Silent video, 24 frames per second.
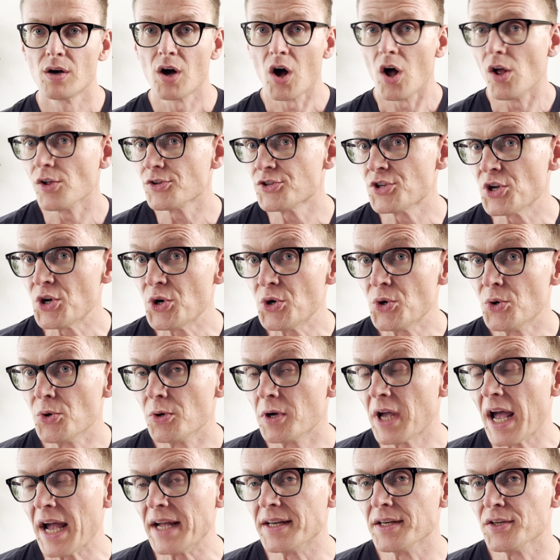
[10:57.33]
Also
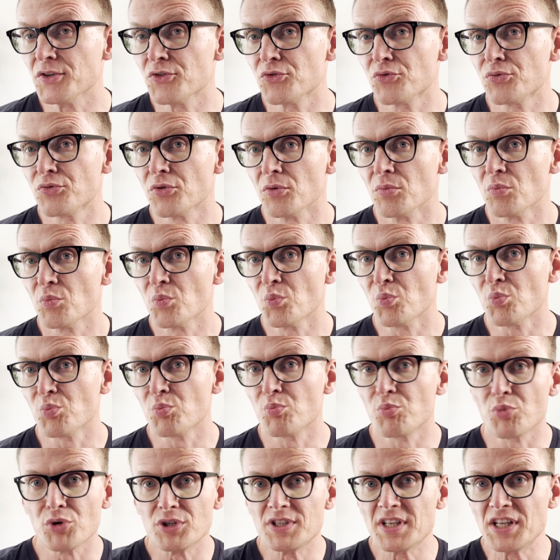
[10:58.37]
kind of
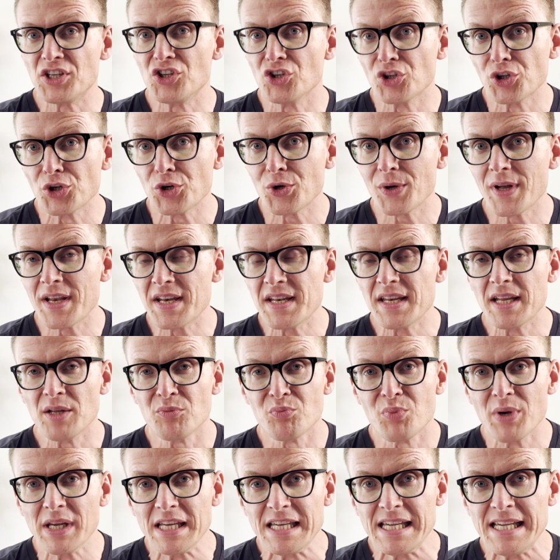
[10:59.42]
particular and
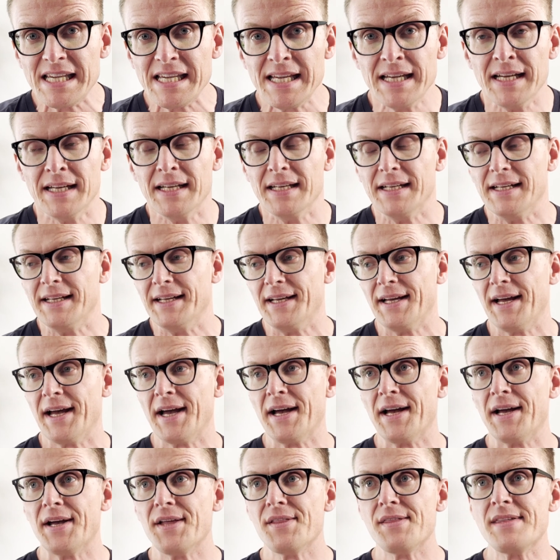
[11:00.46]
nitpicky,
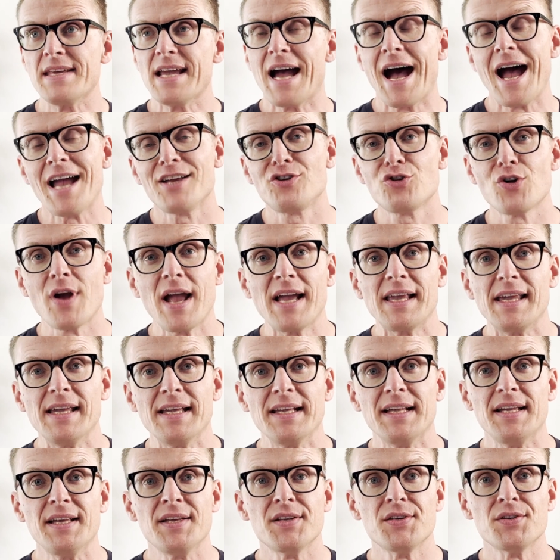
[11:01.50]
the eye
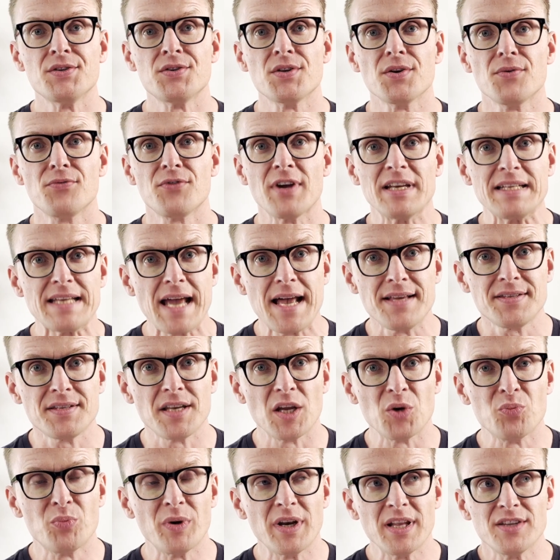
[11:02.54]
tracking is
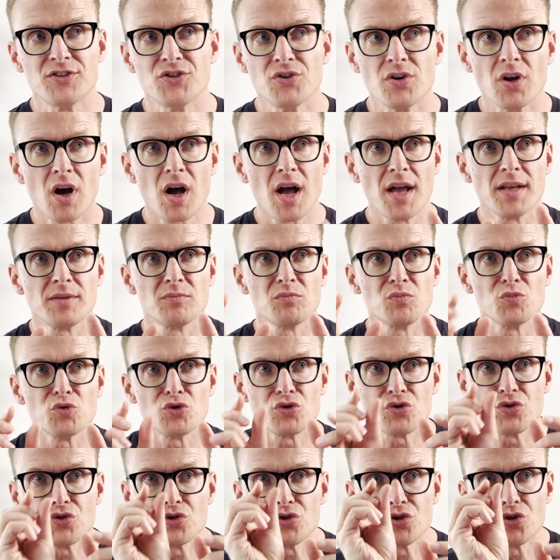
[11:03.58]
fantastic, but it's not
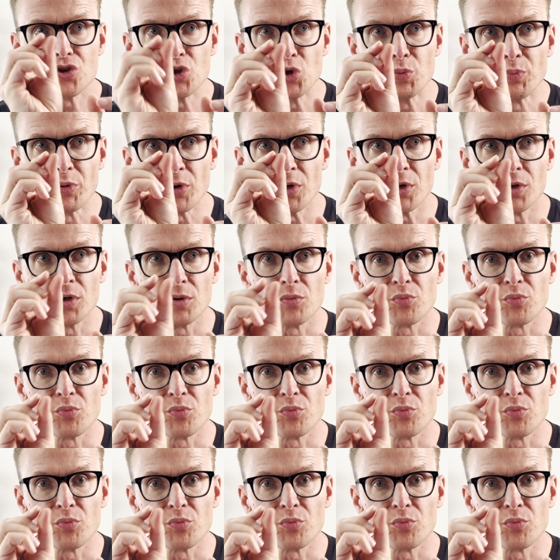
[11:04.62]
super